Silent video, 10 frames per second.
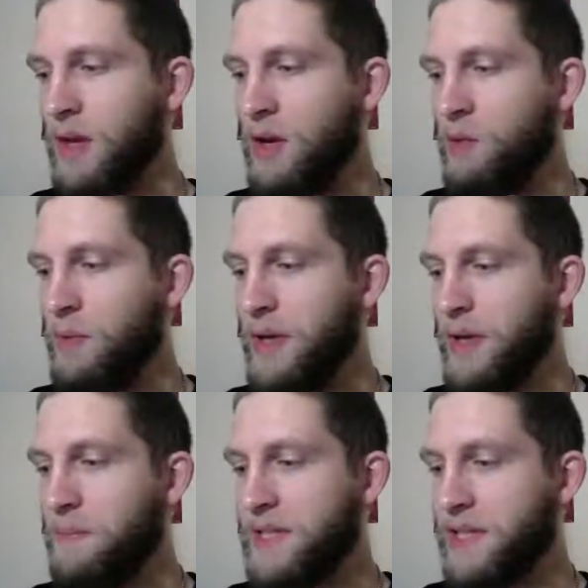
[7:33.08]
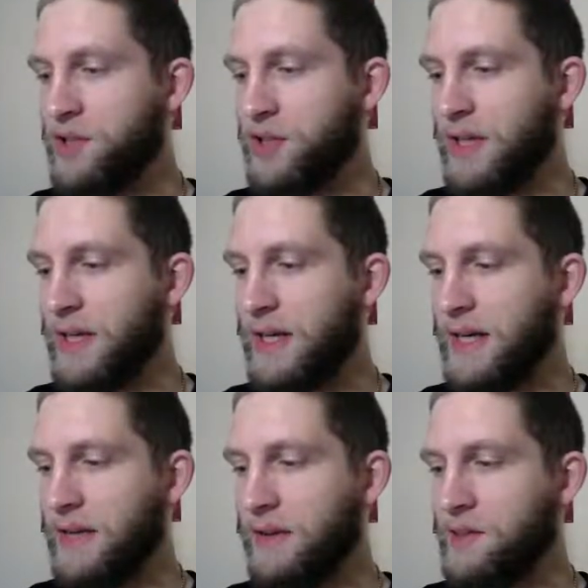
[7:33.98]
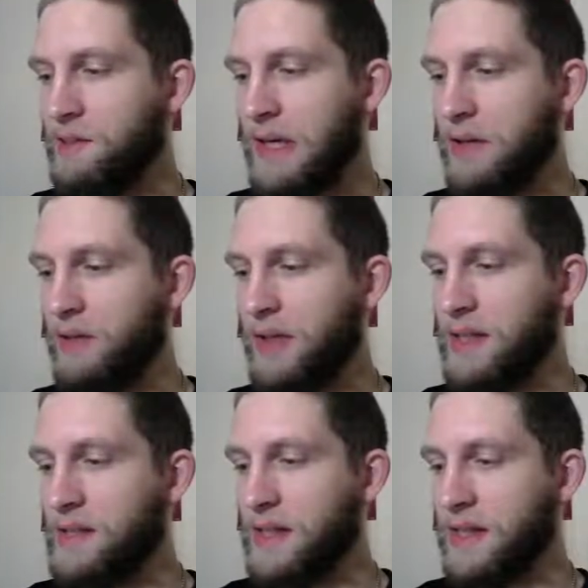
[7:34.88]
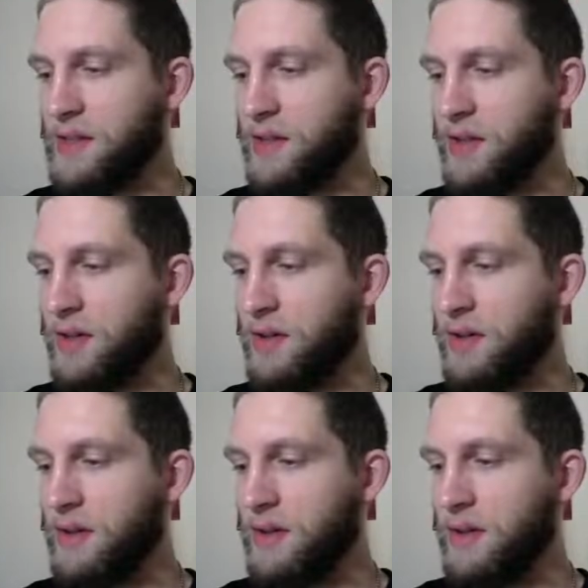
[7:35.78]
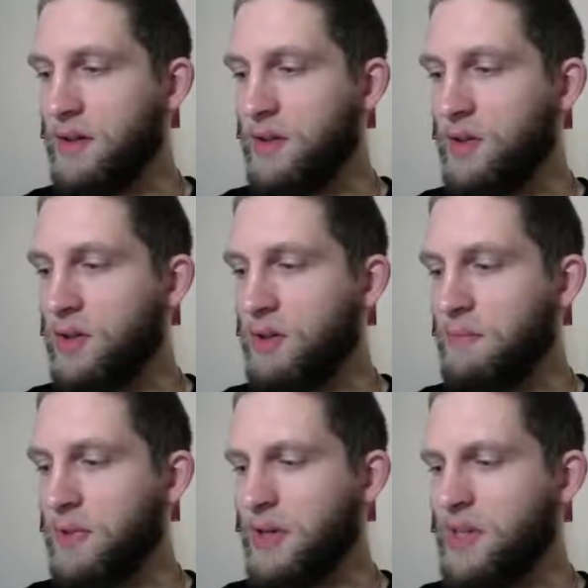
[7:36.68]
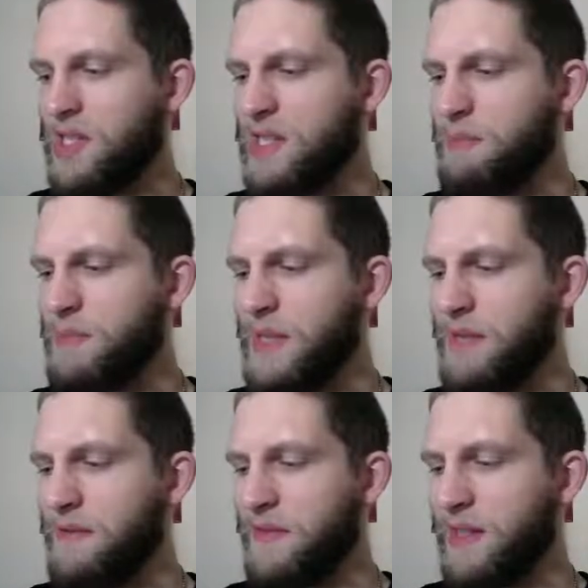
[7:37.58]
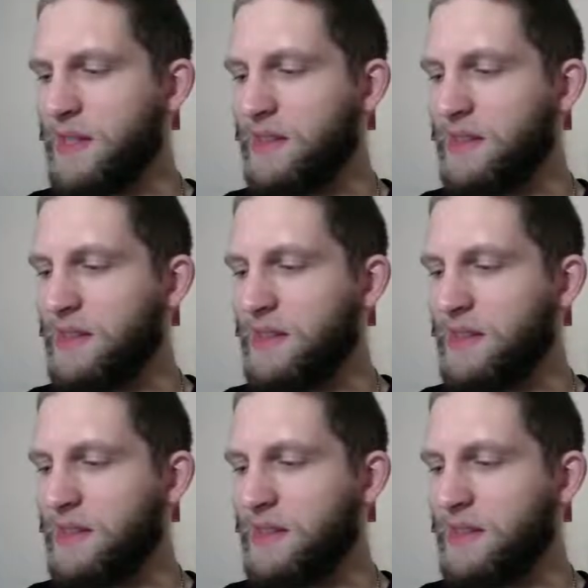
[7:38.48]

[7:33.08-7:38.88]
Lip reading: We are potentially going to knock out this Araquanid this next turn. But our speed fell.